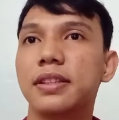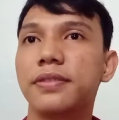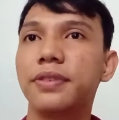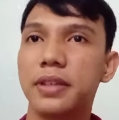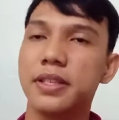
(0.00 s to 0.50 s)

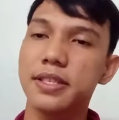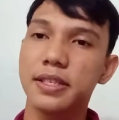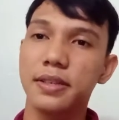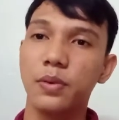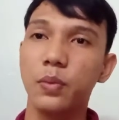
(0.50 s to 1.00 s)

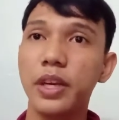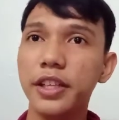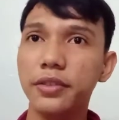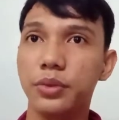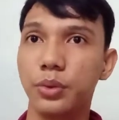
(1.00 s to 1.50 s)
first we
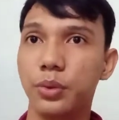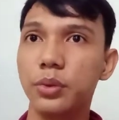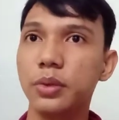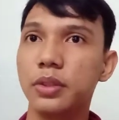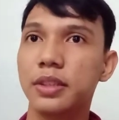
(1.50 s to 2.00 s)
need to
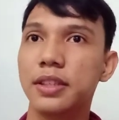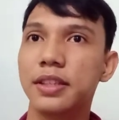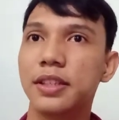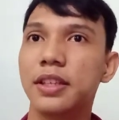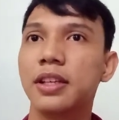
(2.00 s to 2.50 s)

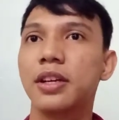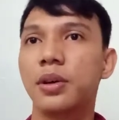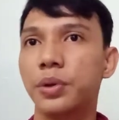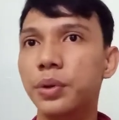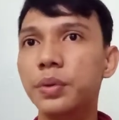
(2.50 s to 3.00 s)

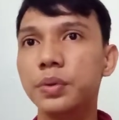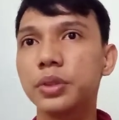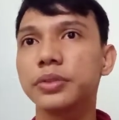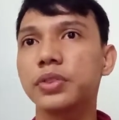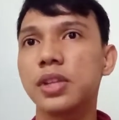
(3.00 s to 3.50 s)
who would